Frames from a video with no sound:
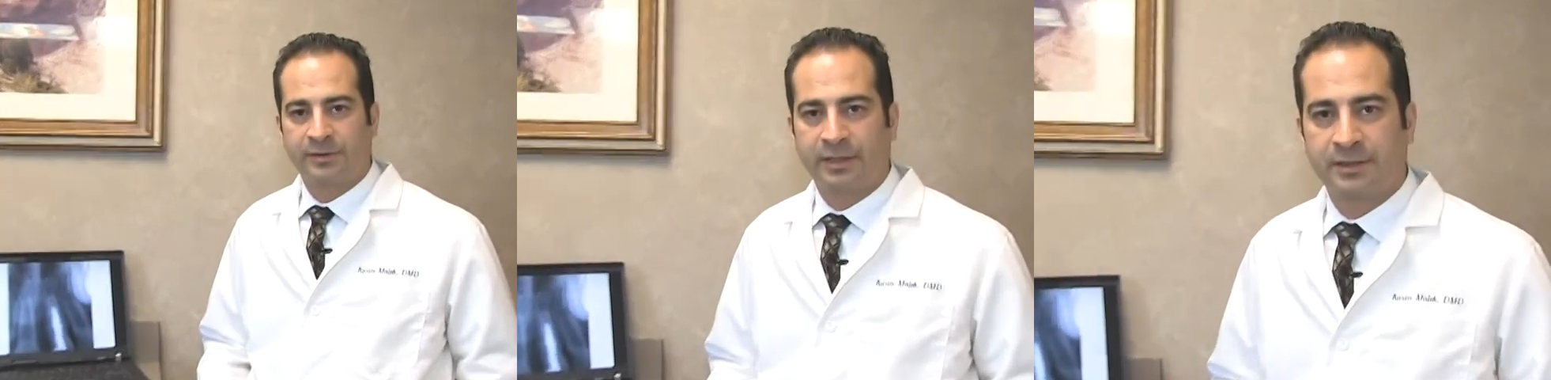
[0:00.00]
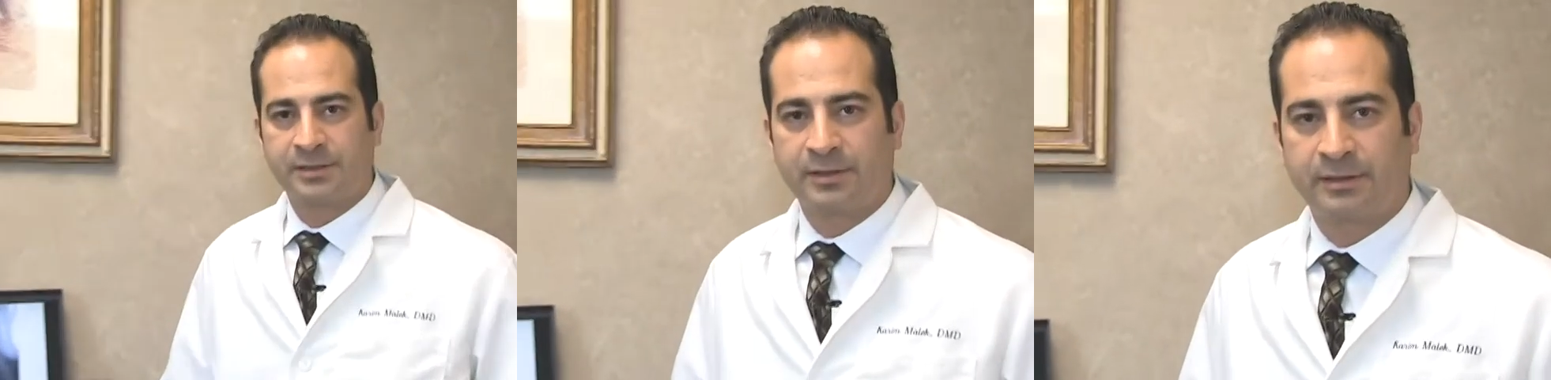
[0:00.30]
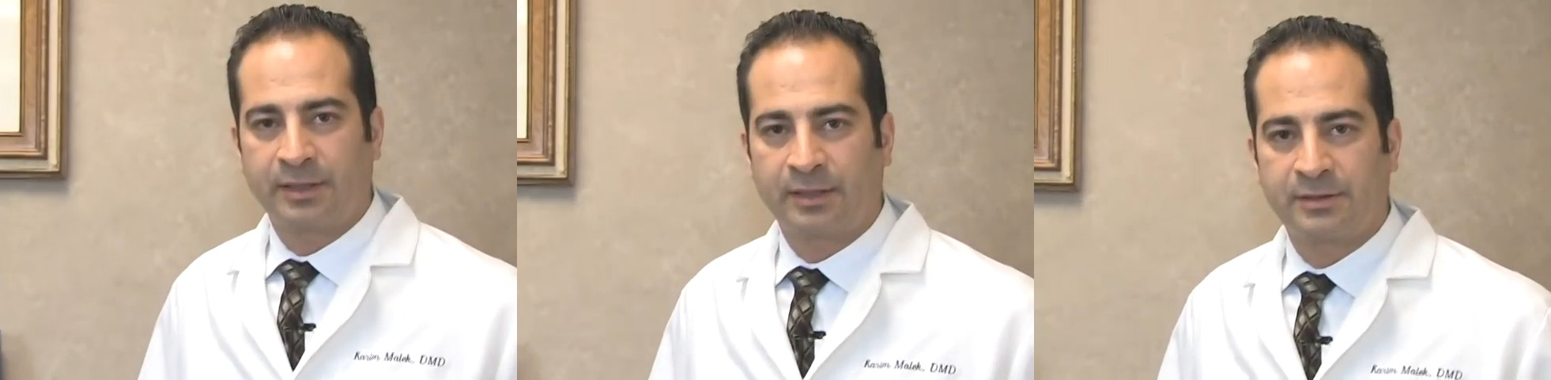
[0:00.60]
dentist,
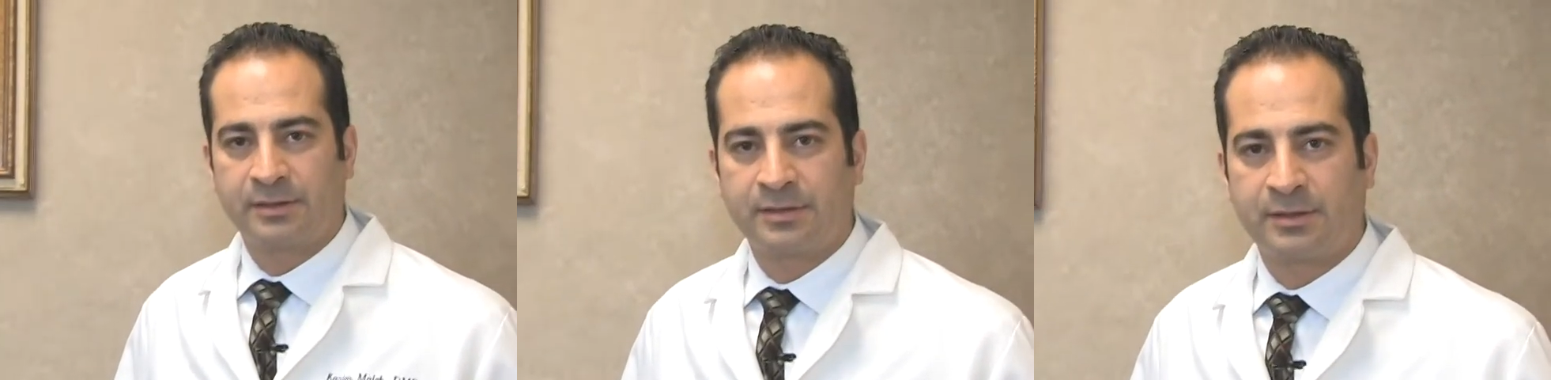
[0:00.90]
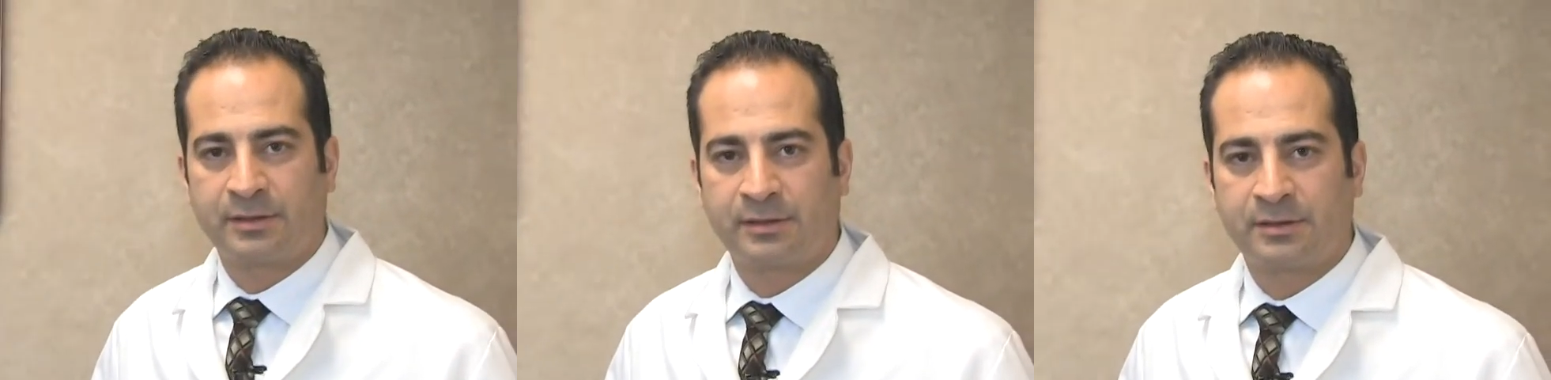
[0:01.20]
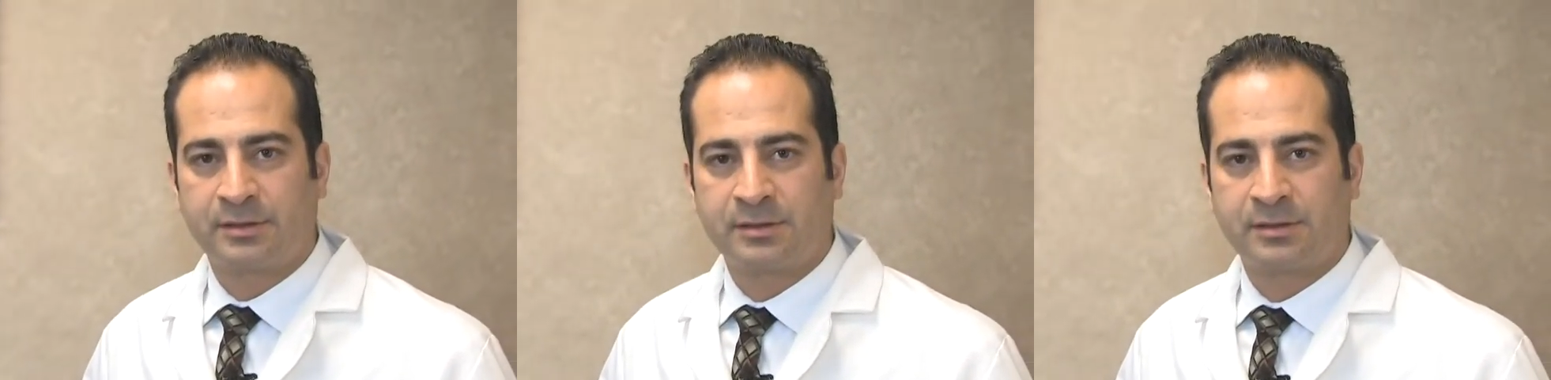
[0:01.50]
and yeah, he said
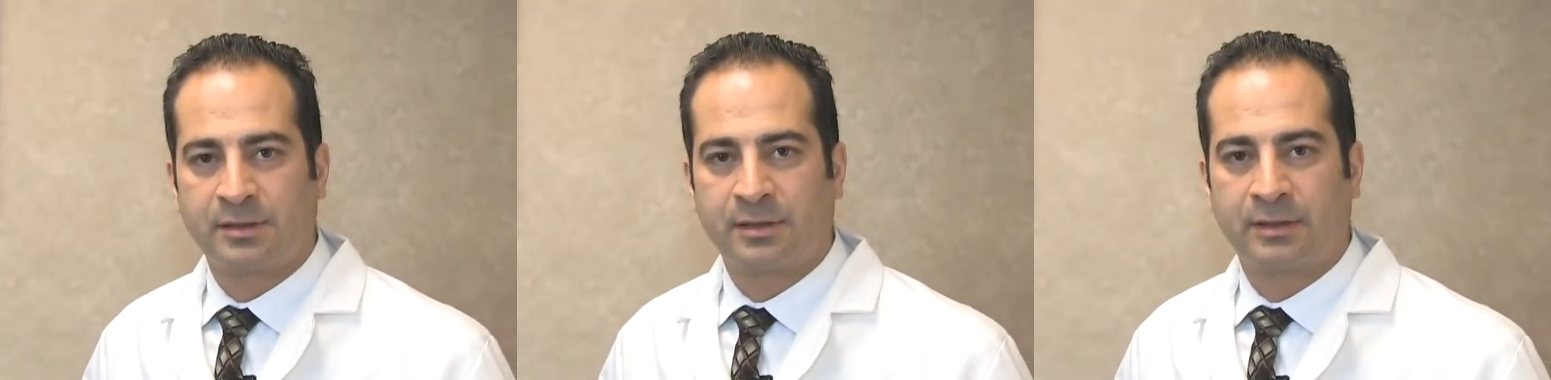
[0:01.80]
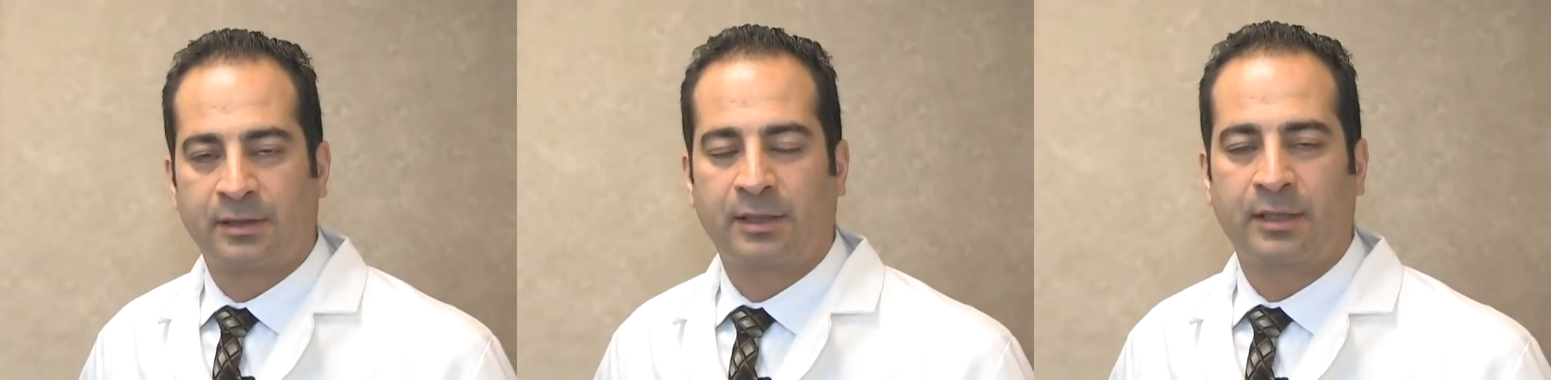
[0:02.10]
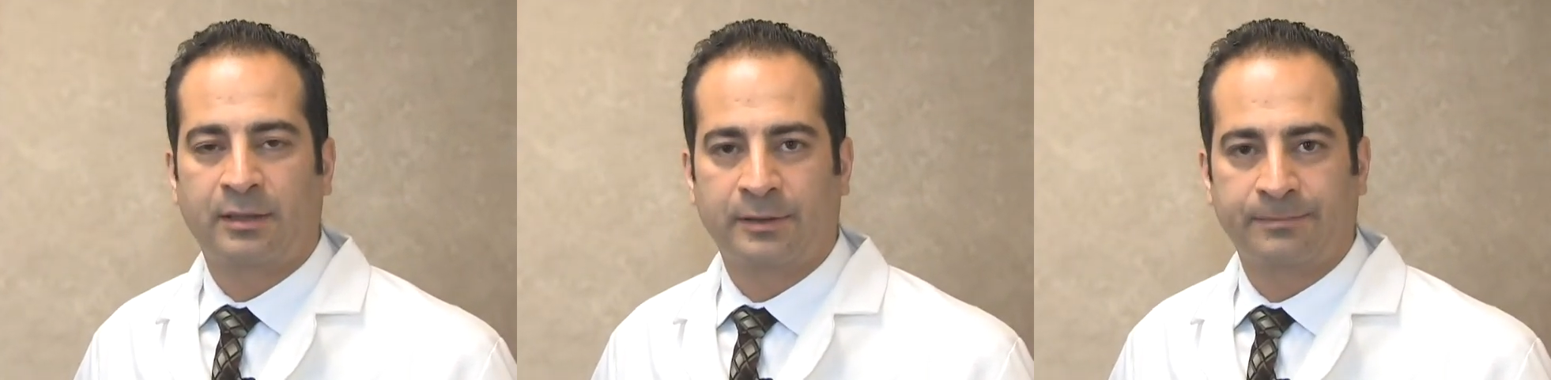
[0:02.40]
there's a
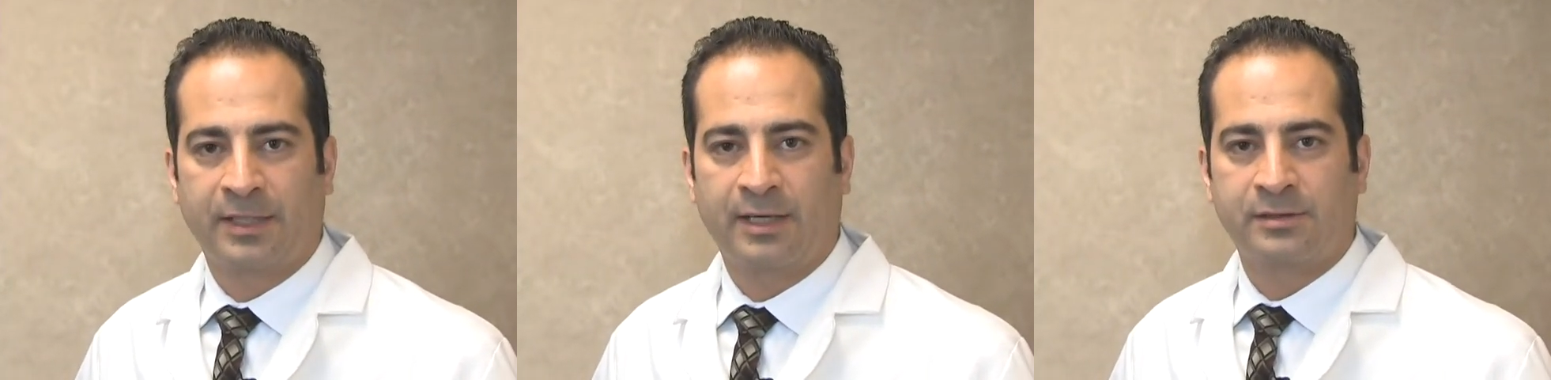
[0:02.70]
calcium